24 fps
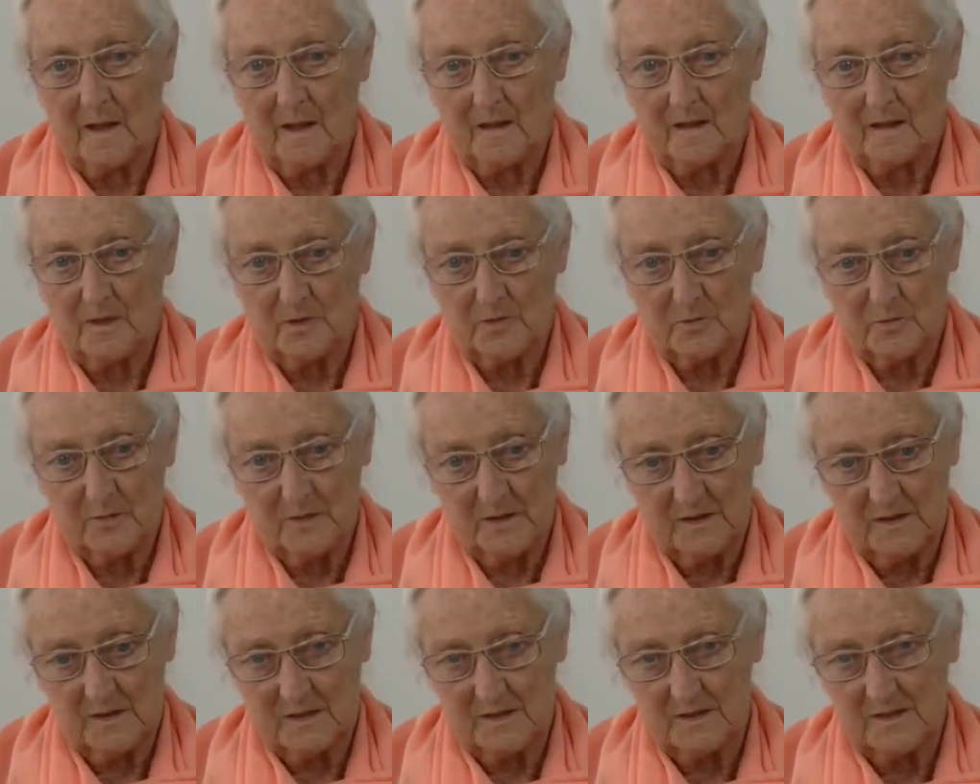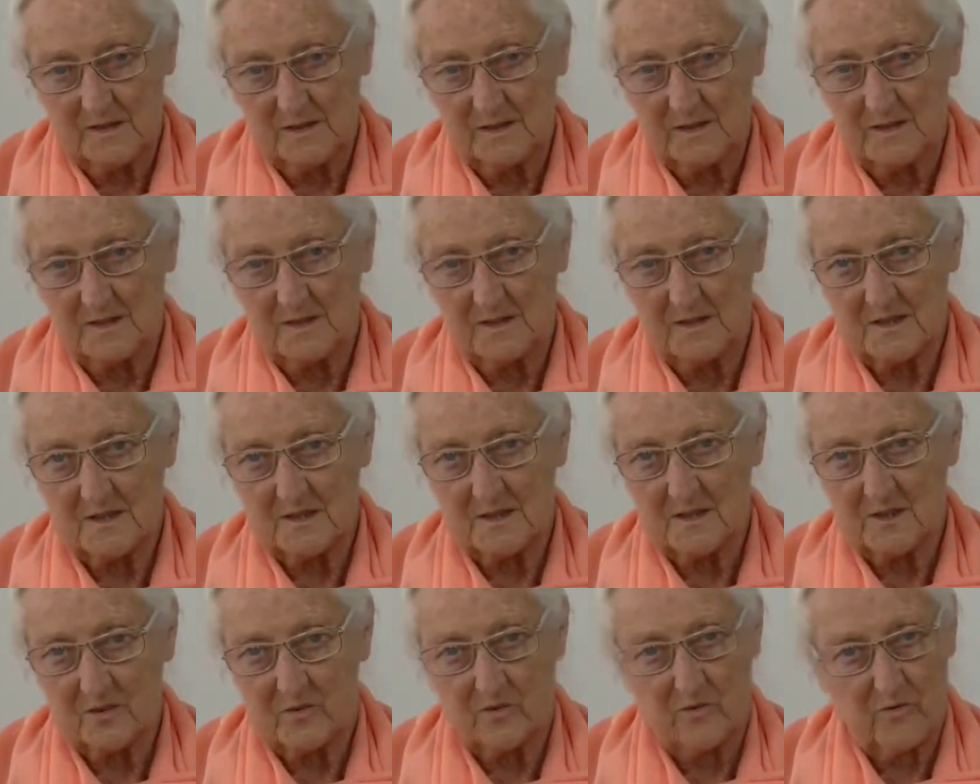that we consider
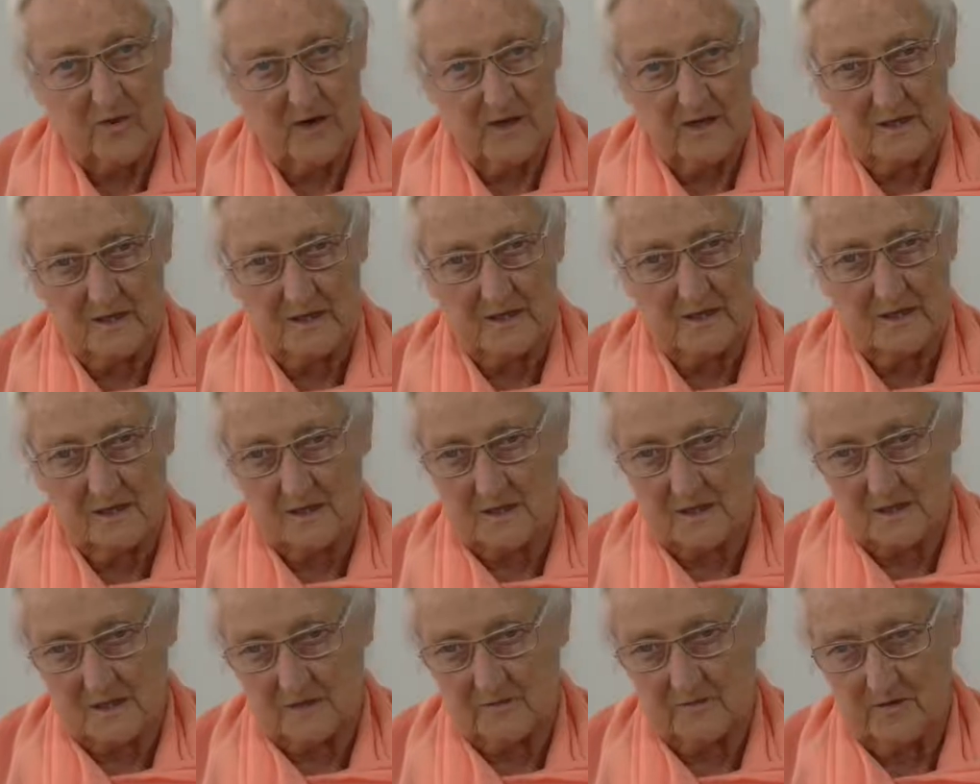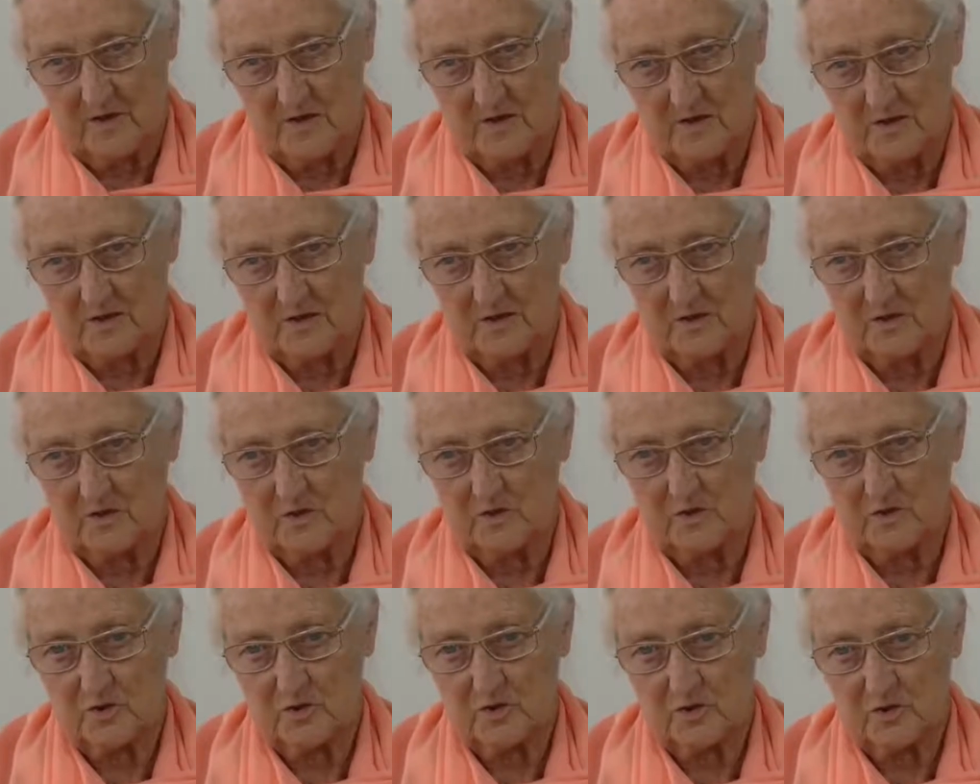this a great
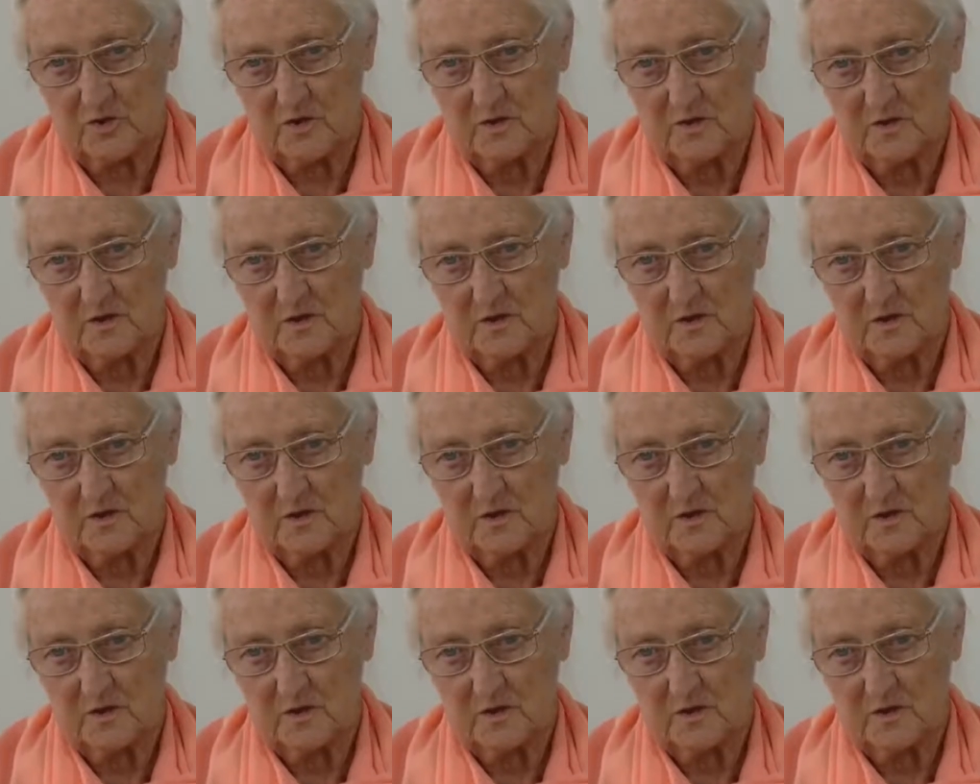disadvantage,